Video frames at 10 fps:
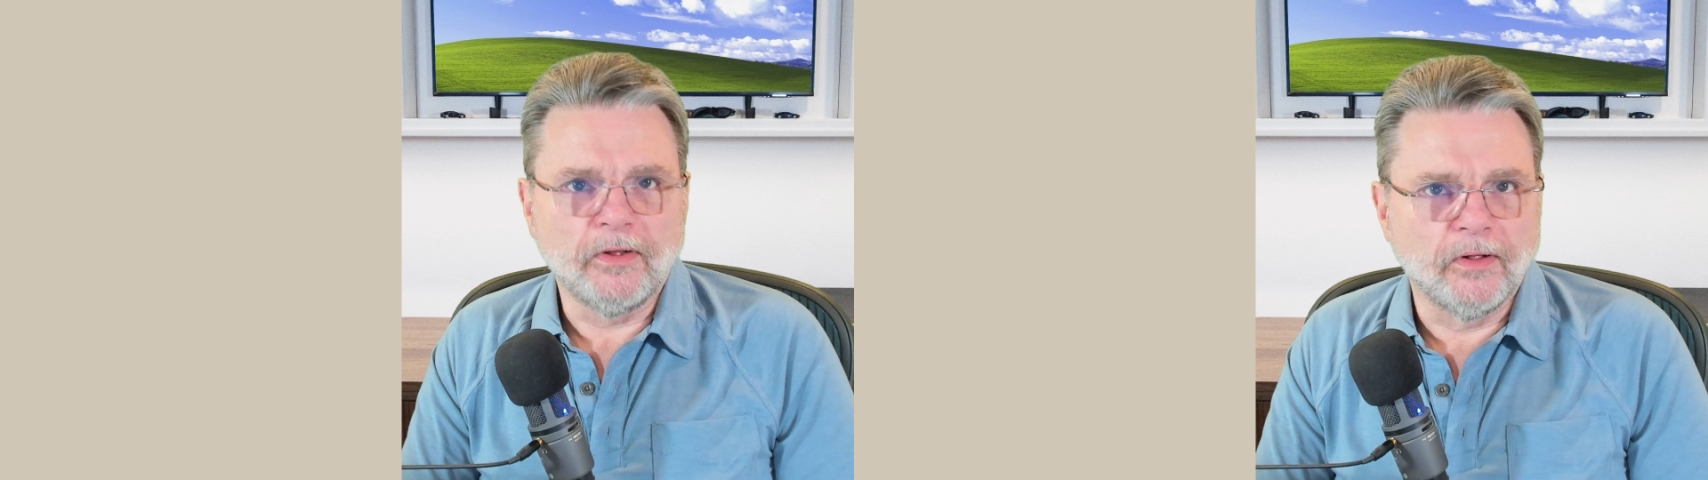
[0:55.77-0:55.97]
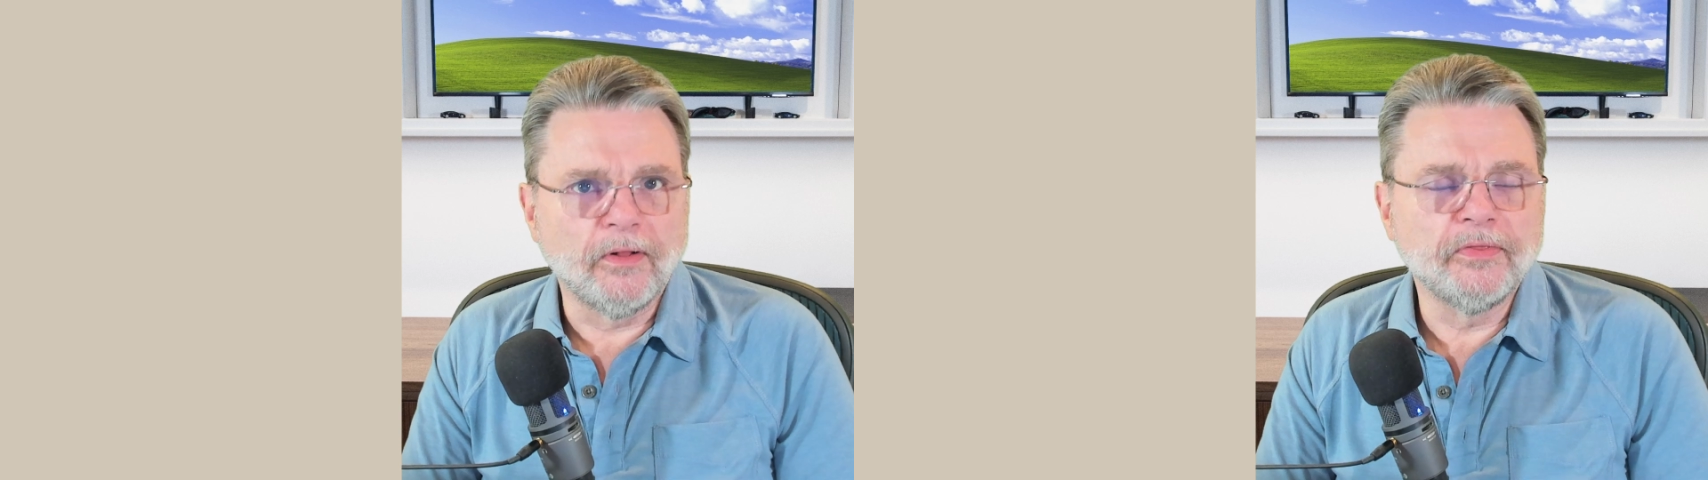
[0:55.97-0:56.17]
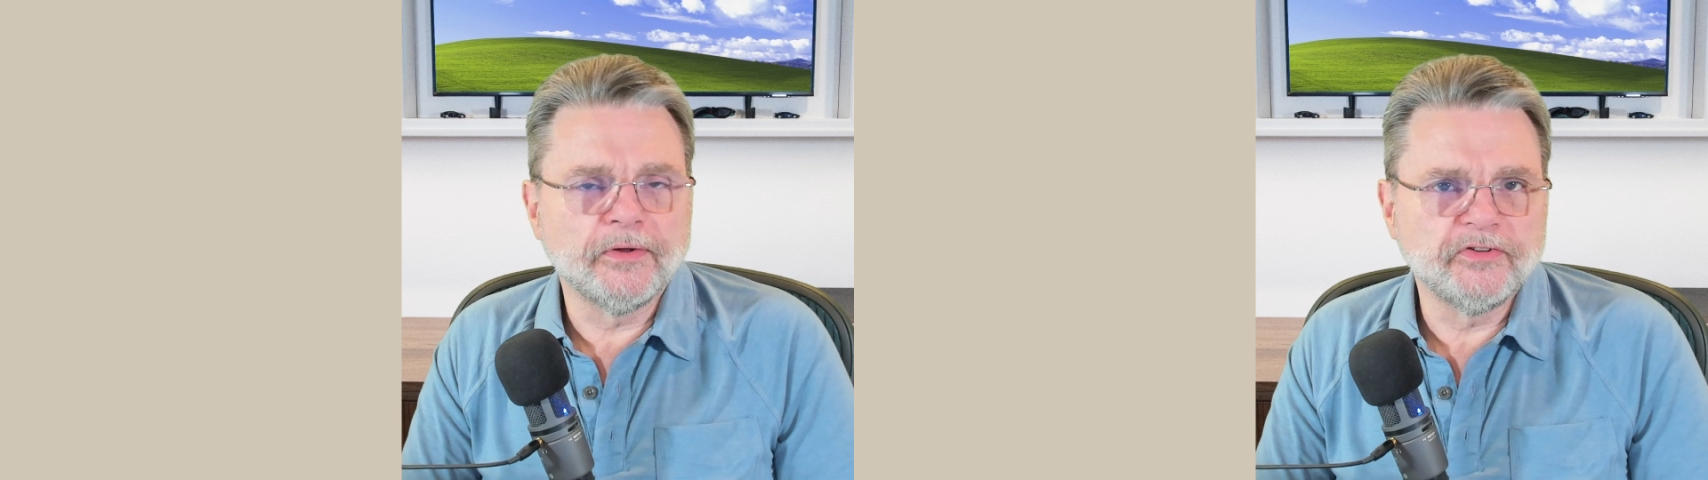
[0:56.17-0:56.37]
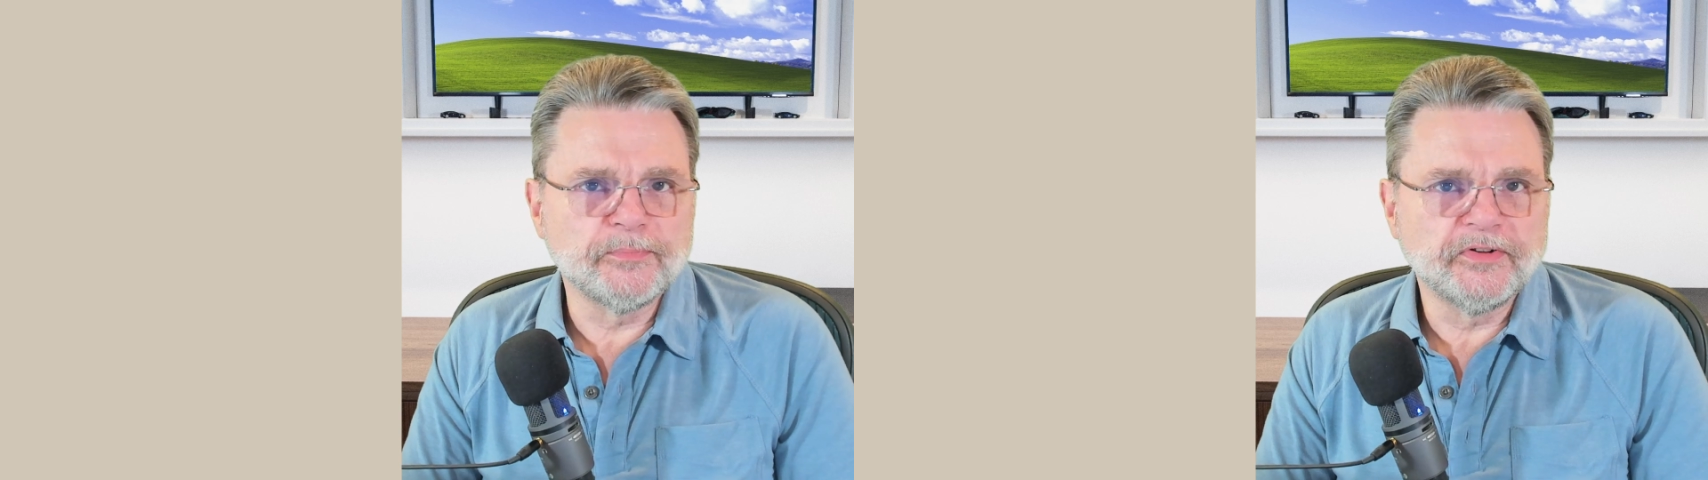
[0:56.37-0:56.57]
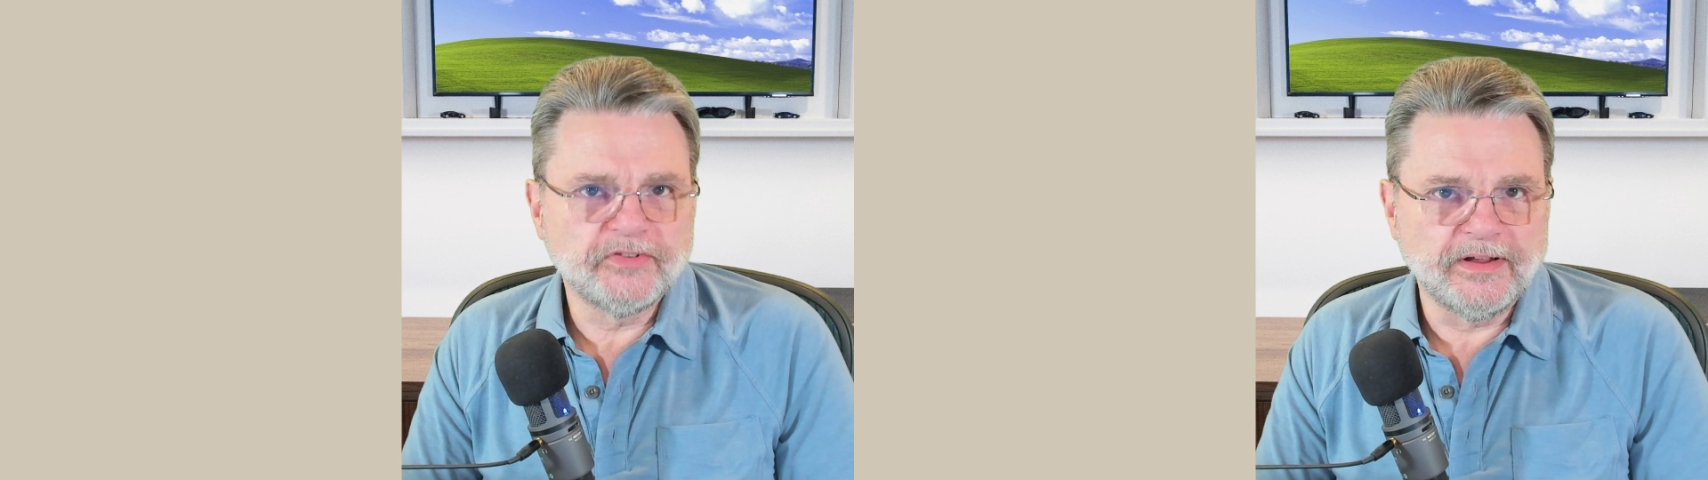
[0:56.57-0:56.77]
all those
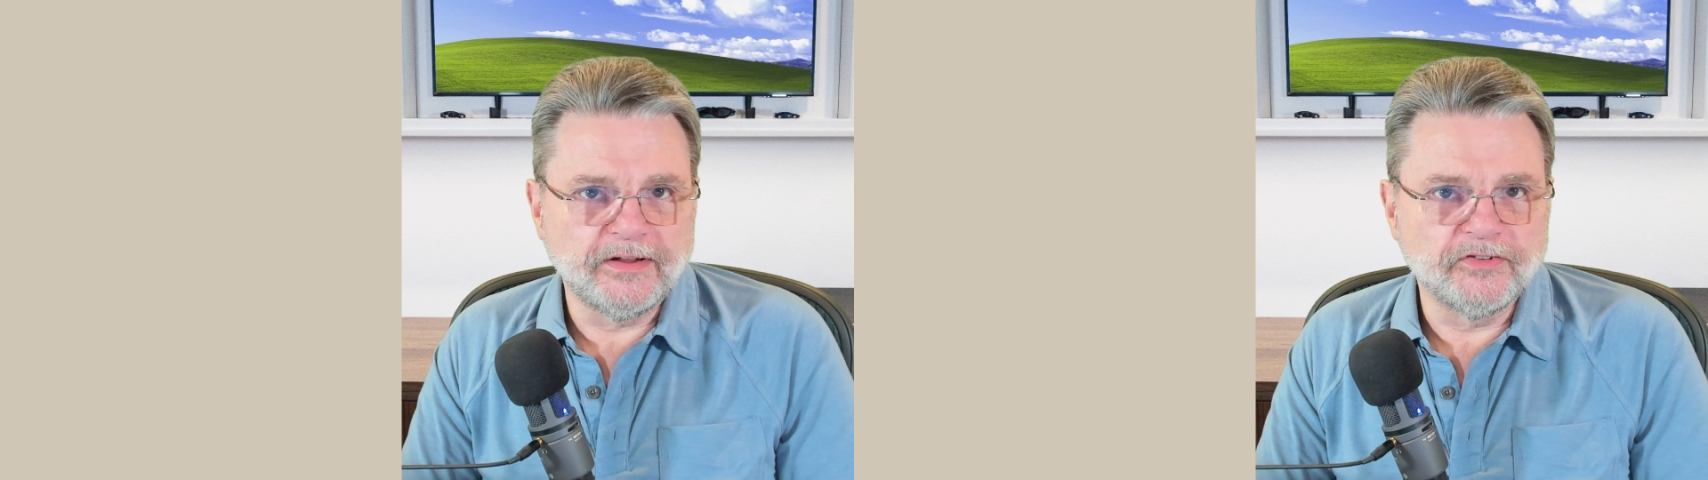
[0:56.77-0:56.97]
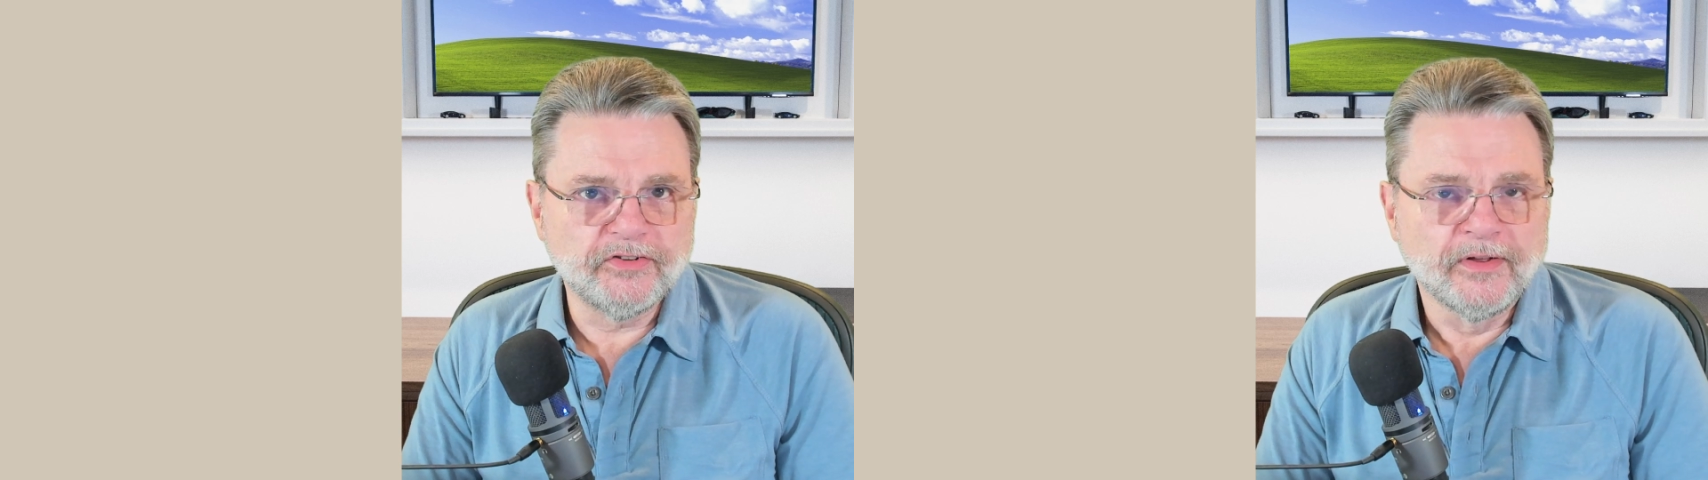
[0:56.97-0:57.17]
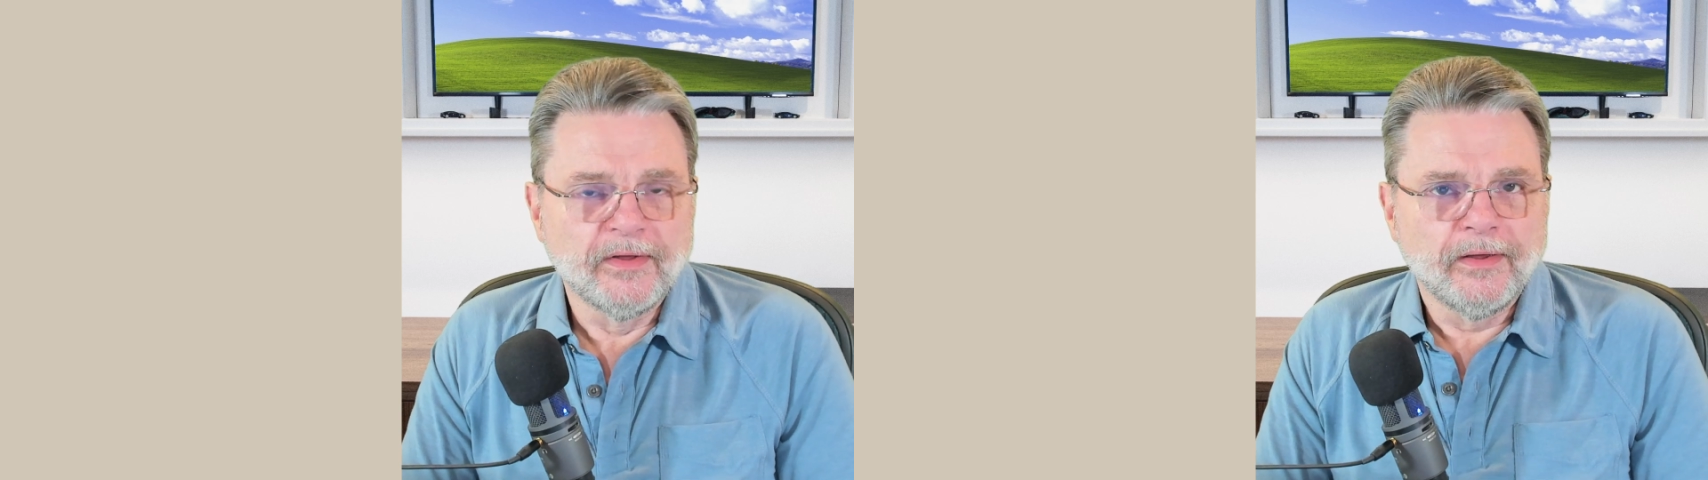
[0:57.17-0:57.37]
machines